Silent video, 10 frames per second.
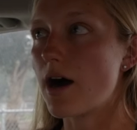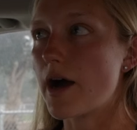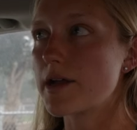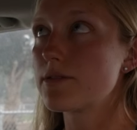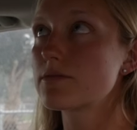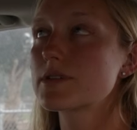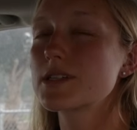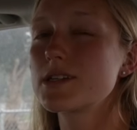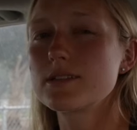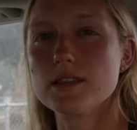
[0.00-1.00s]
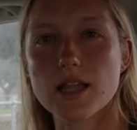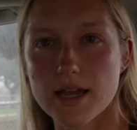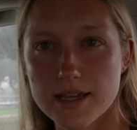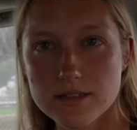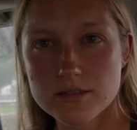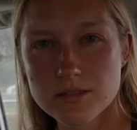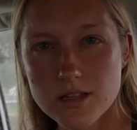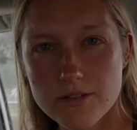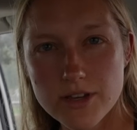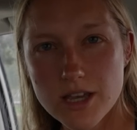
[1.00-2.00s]
I don't really like
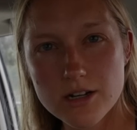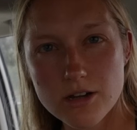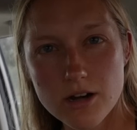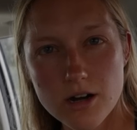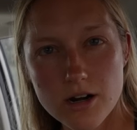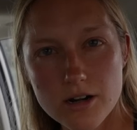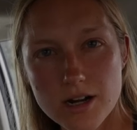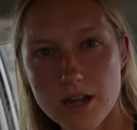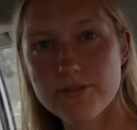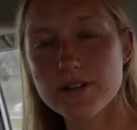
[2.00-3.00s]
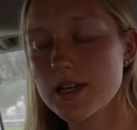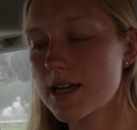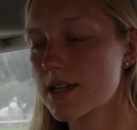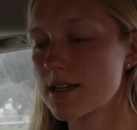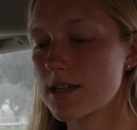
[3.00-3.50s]
living in a car. I feel like